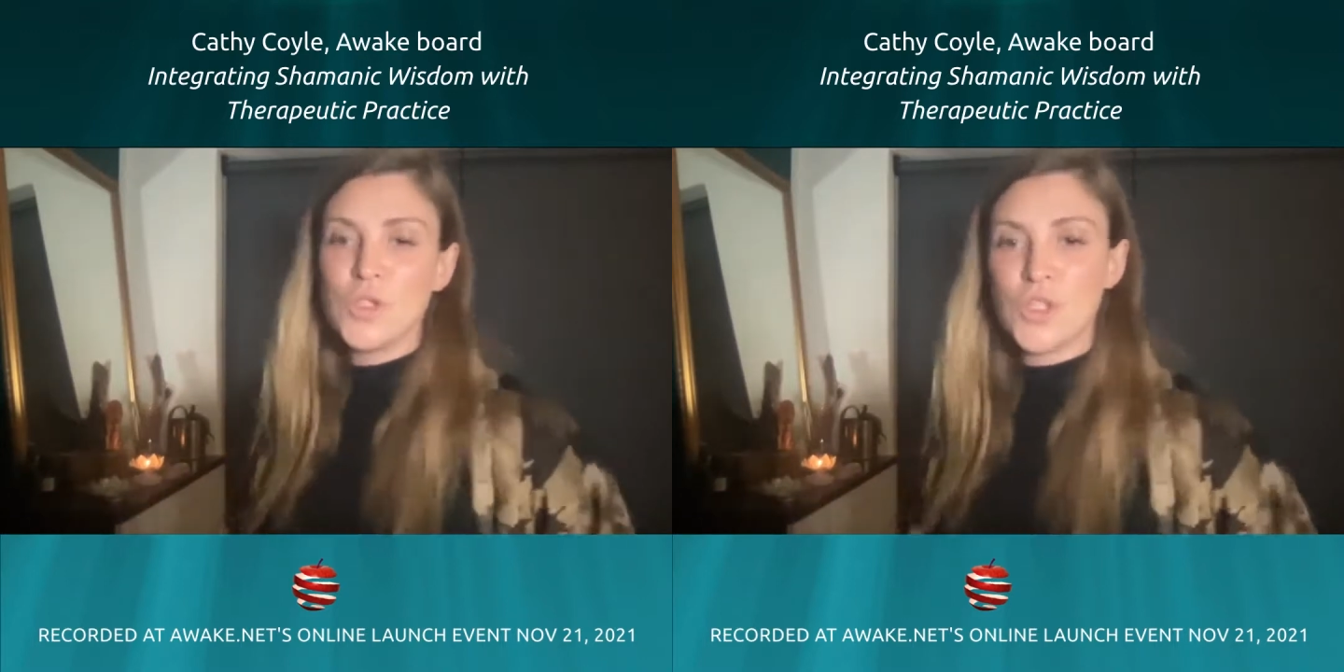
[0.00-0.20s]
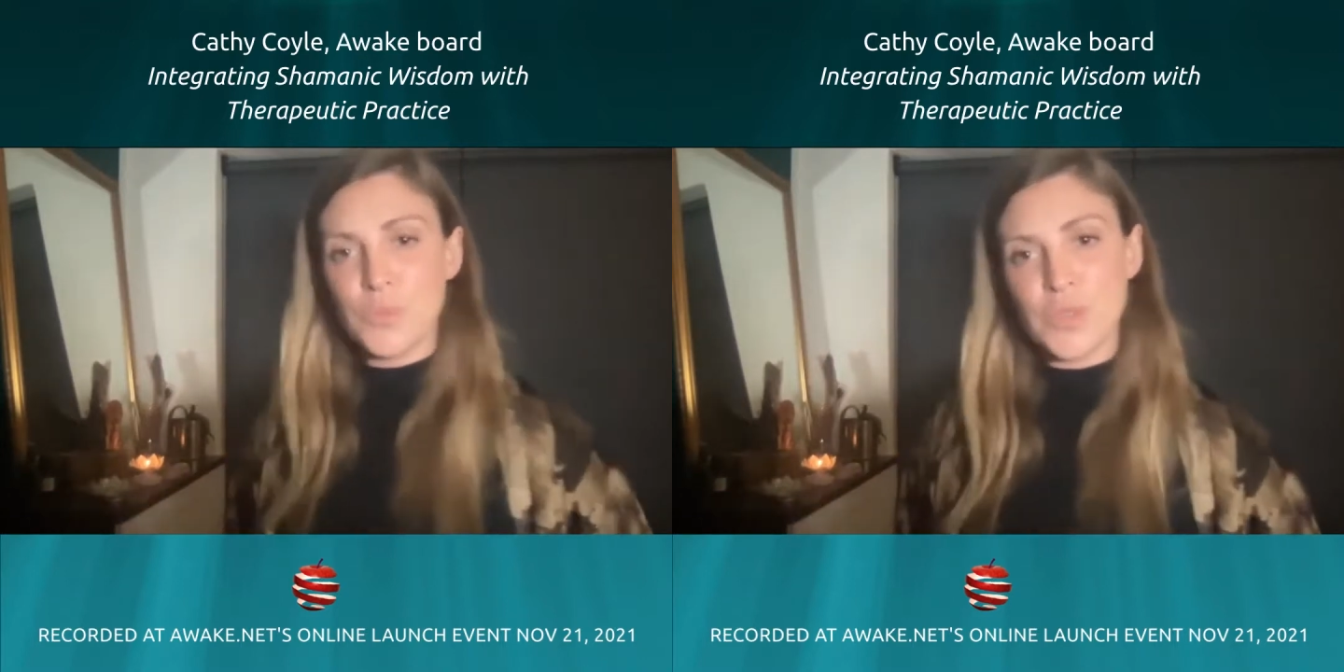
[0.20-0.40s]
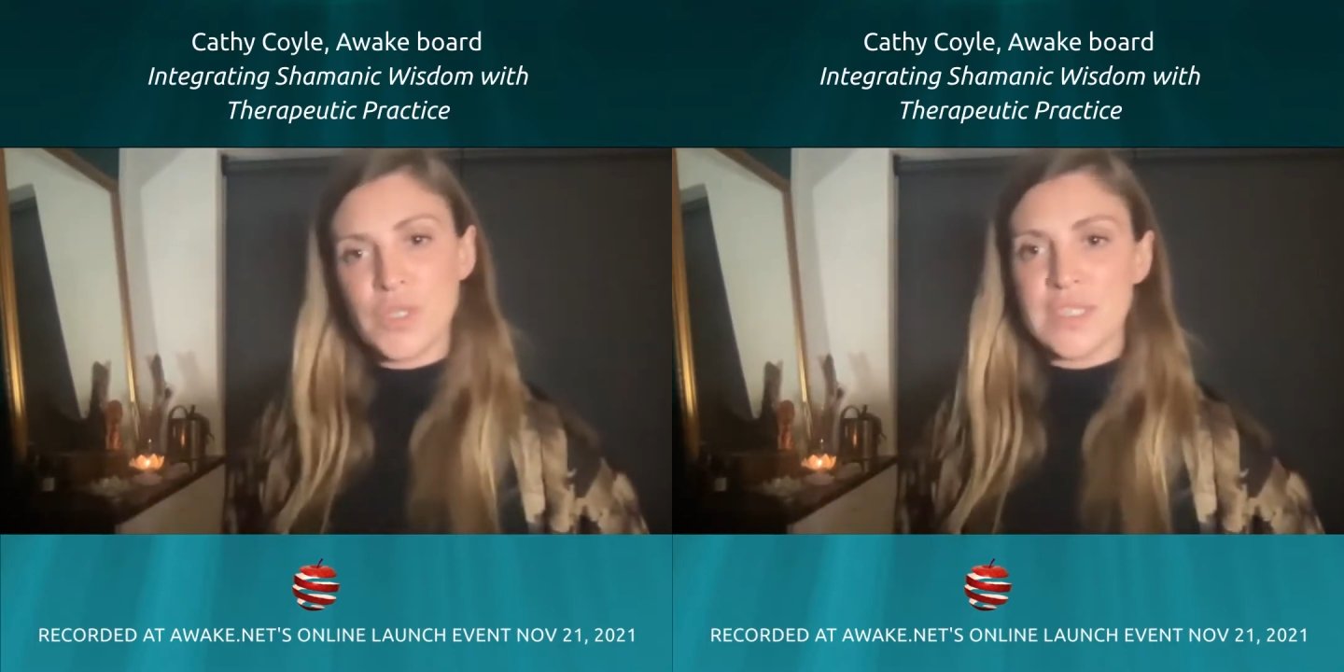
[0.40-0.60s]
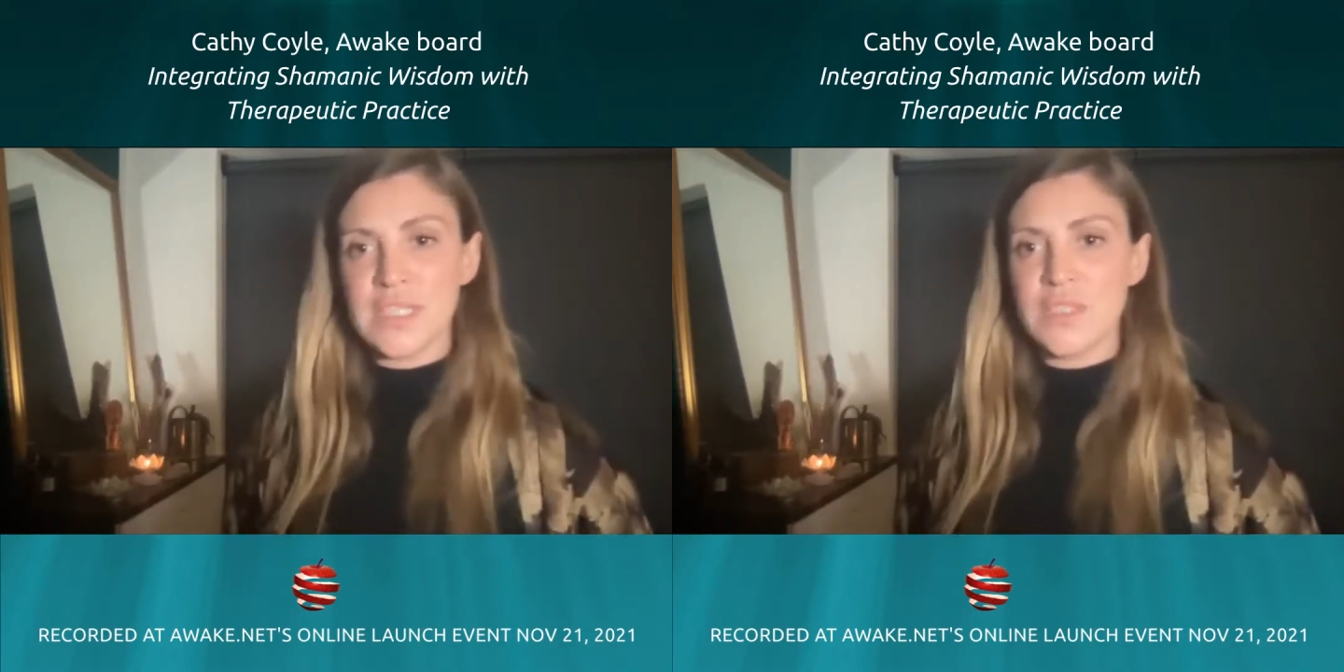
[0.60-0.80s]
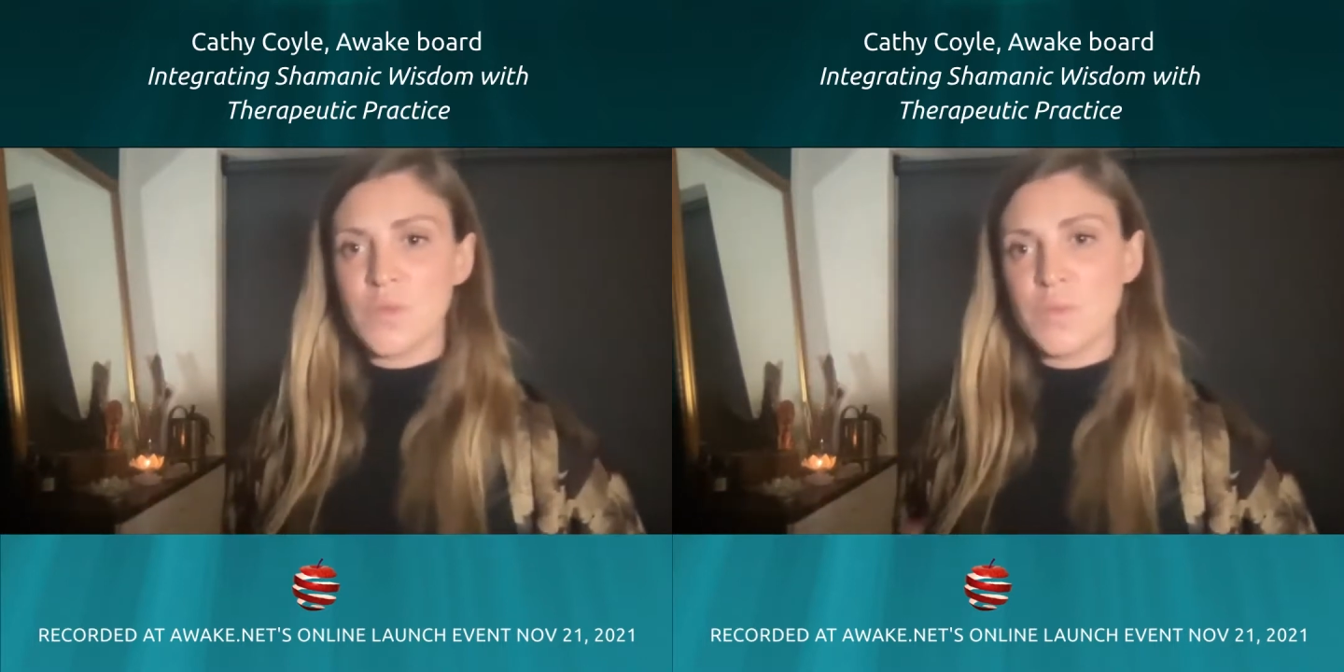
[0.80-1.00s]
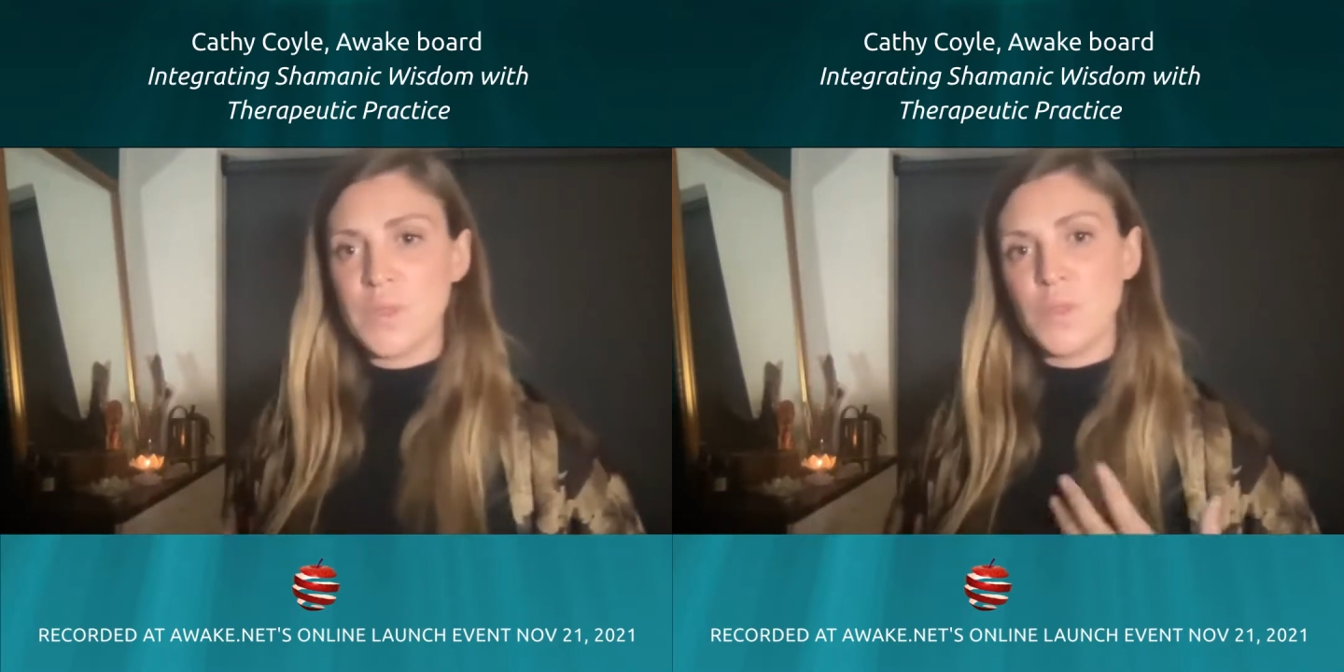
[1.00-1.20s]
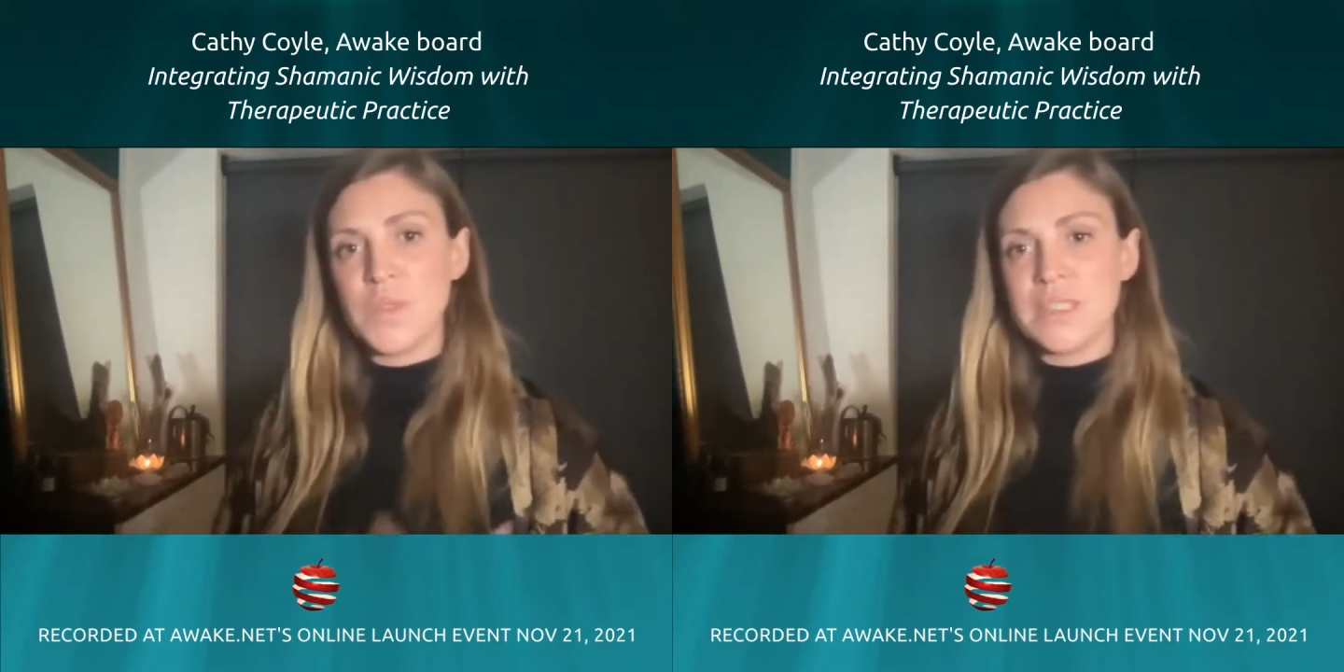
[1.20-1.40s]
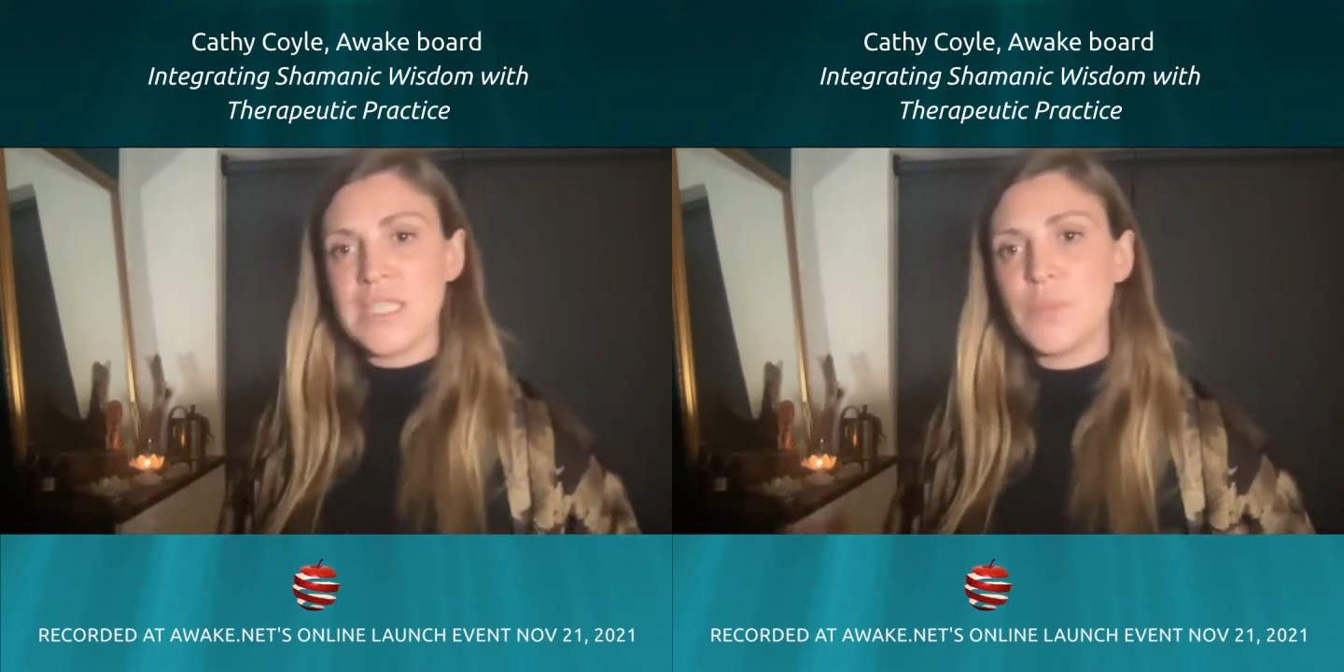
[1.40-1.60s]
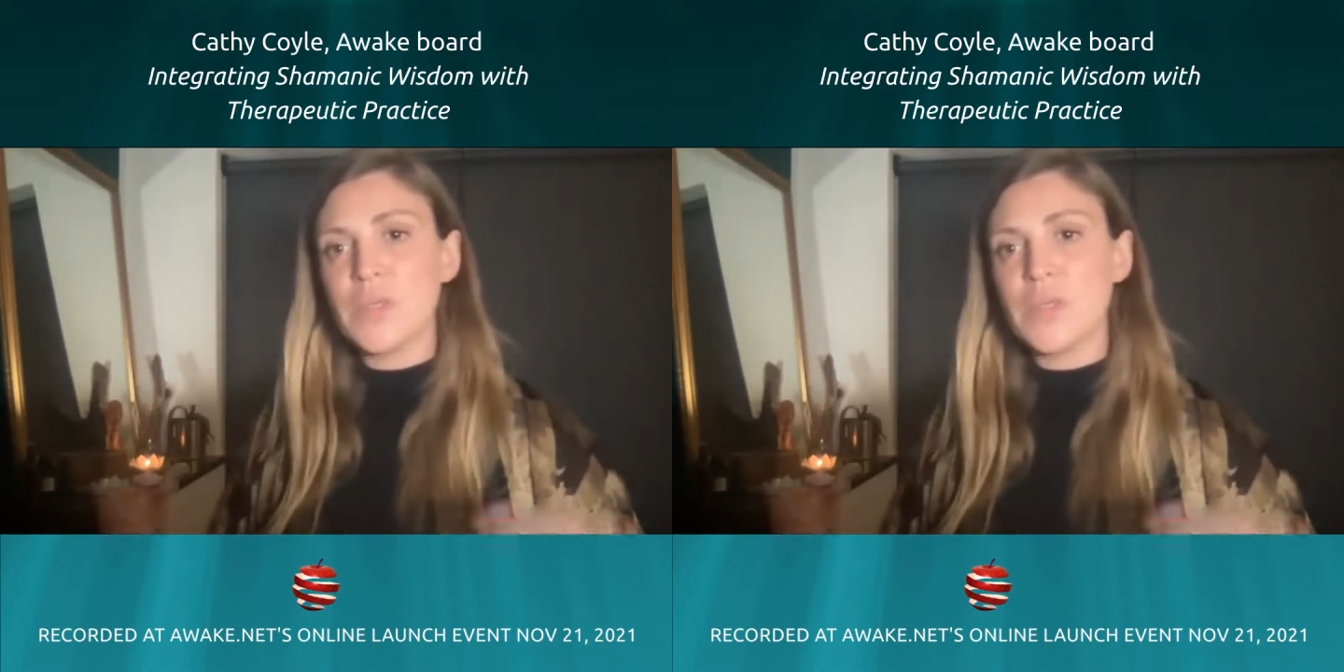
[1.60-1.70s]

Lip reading: communities with people we see,